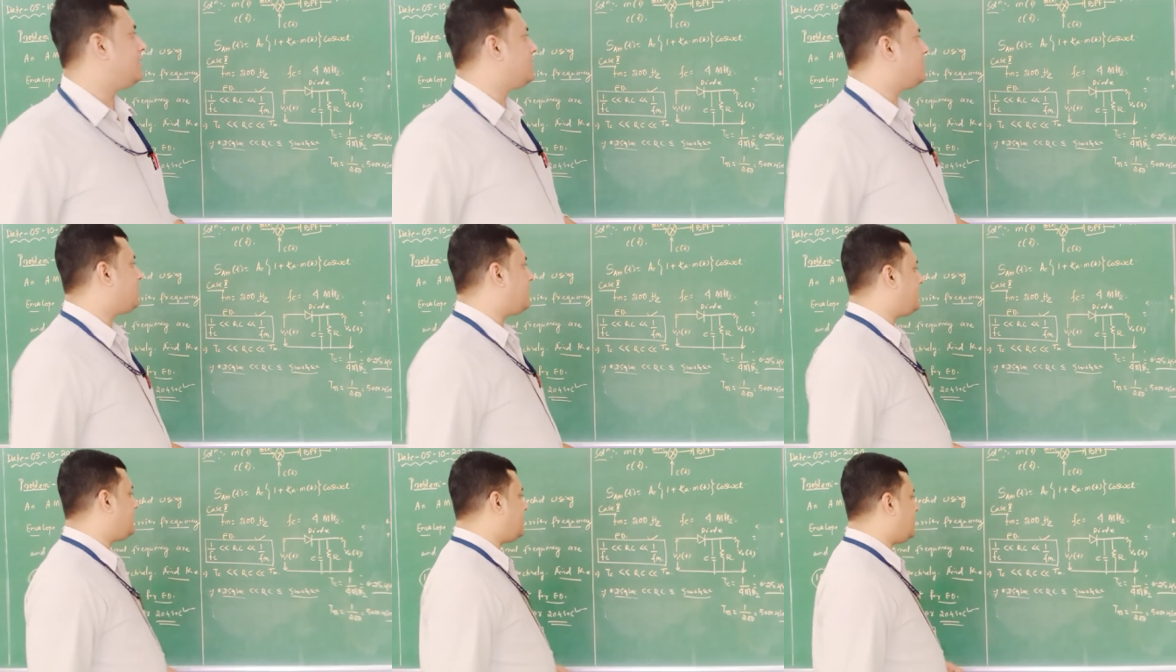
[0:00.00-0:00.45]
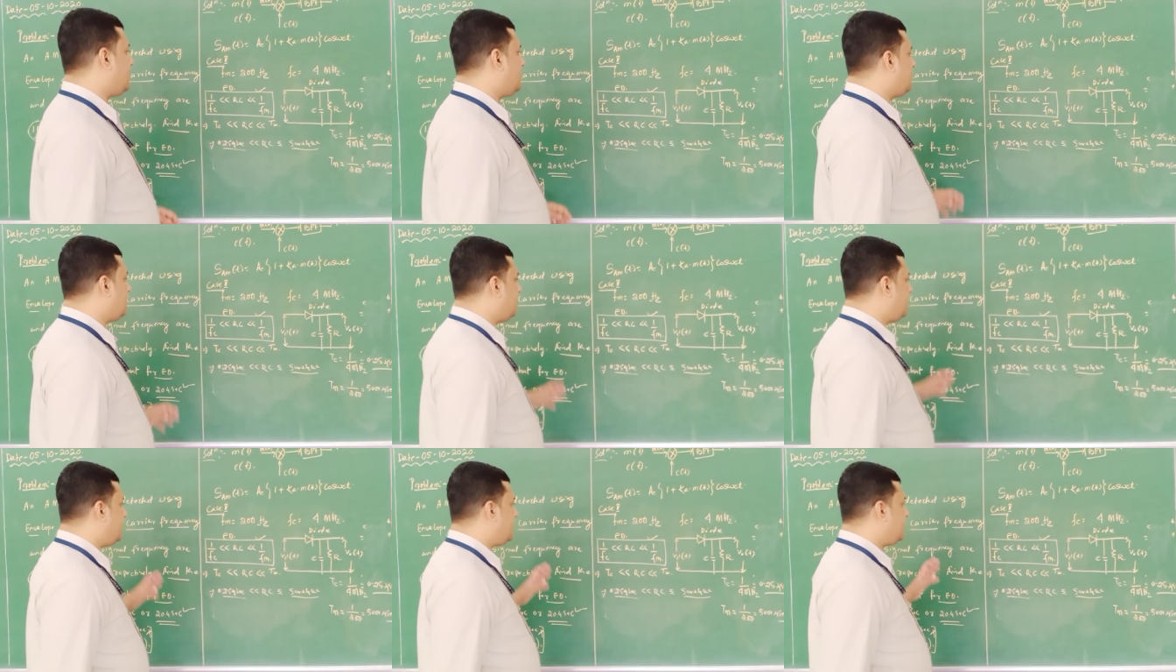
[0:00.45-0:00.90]
So I think
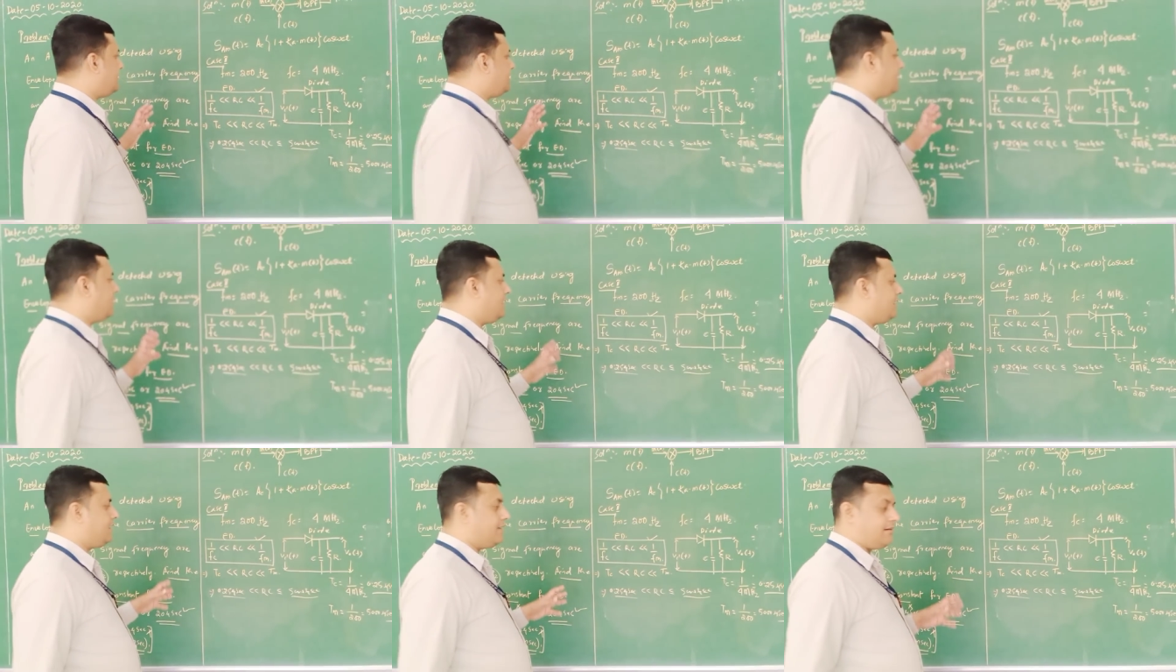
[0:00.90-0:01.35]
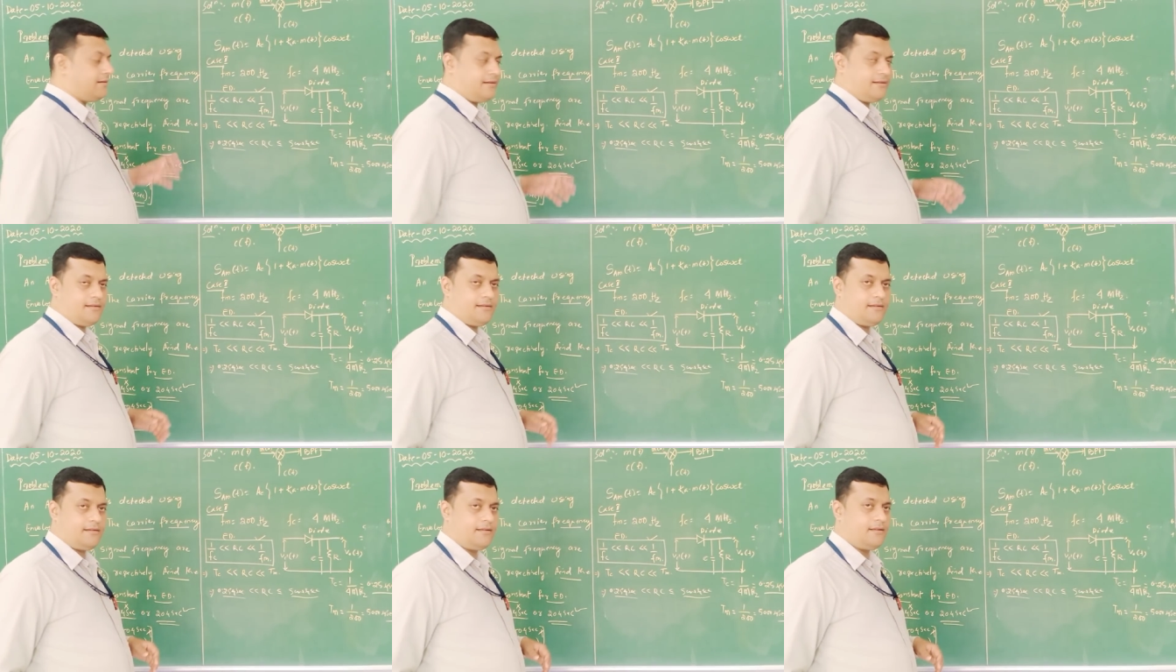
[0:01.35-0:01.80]
so it is clear.
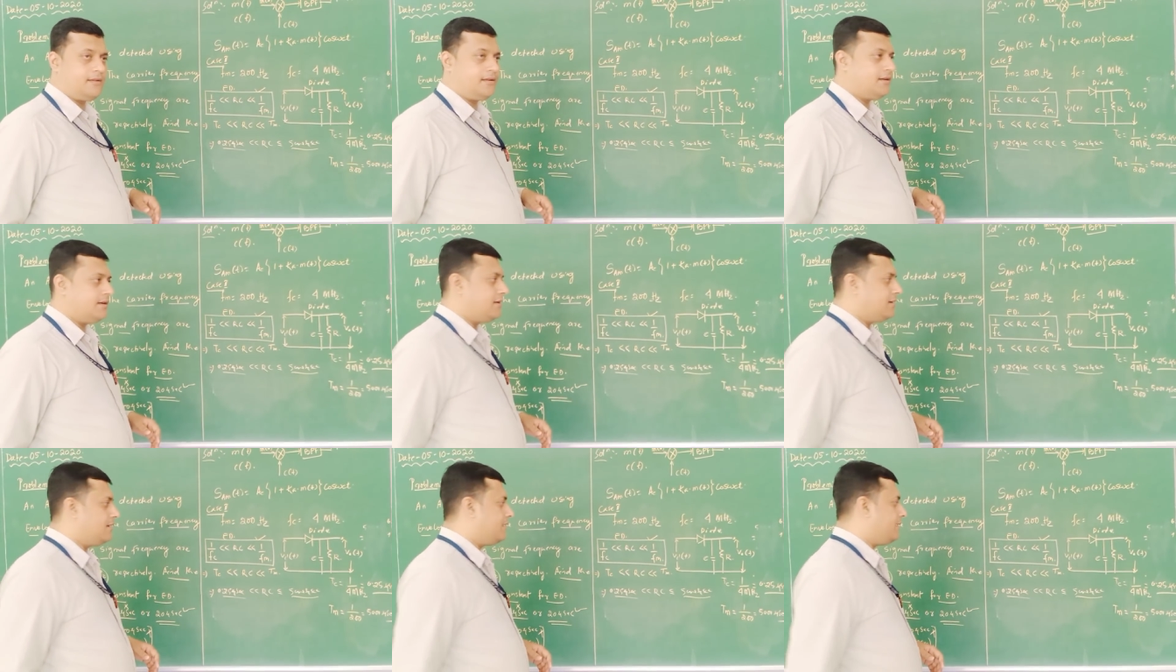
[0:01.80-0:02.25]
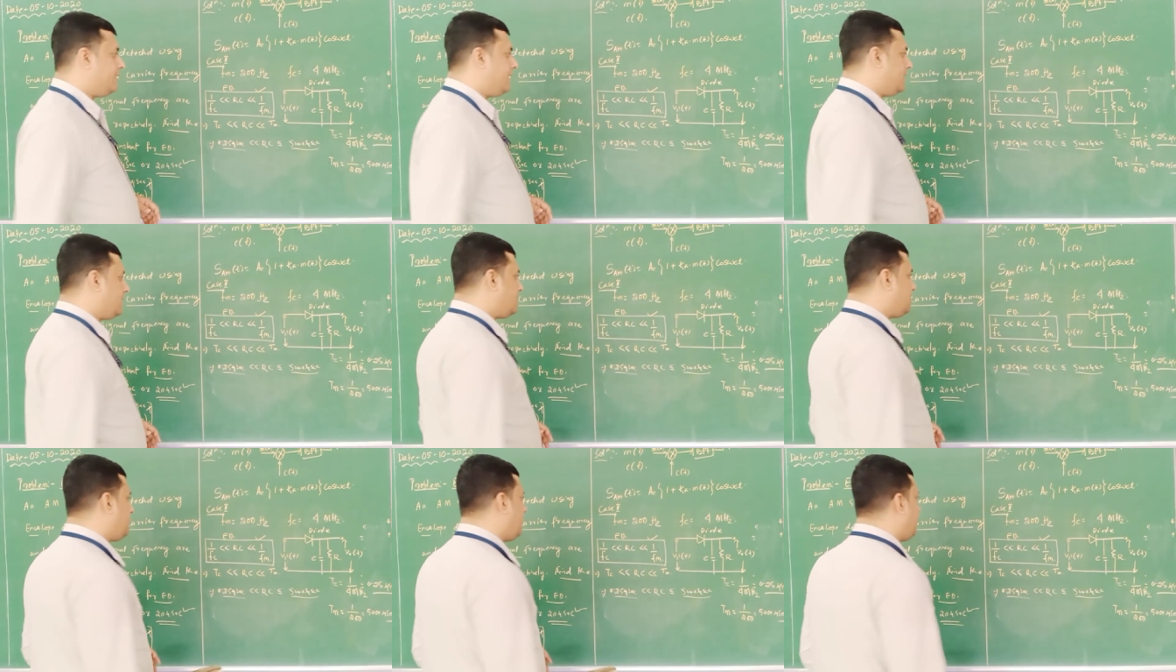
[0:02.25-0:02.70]

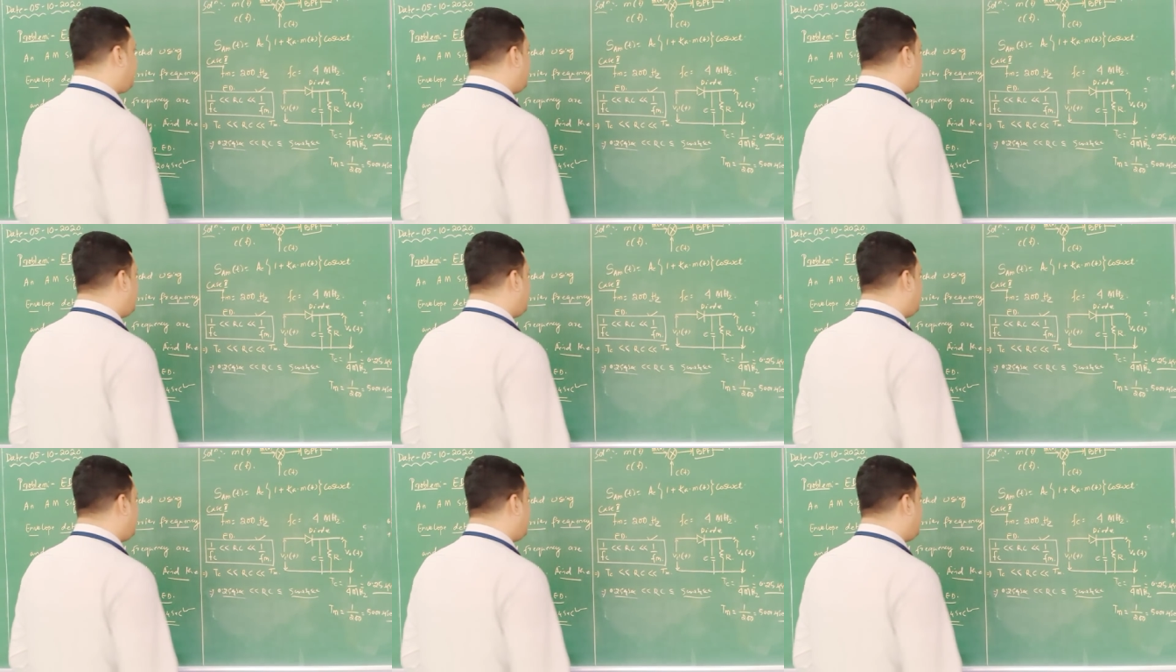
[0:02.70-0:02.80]
Next we will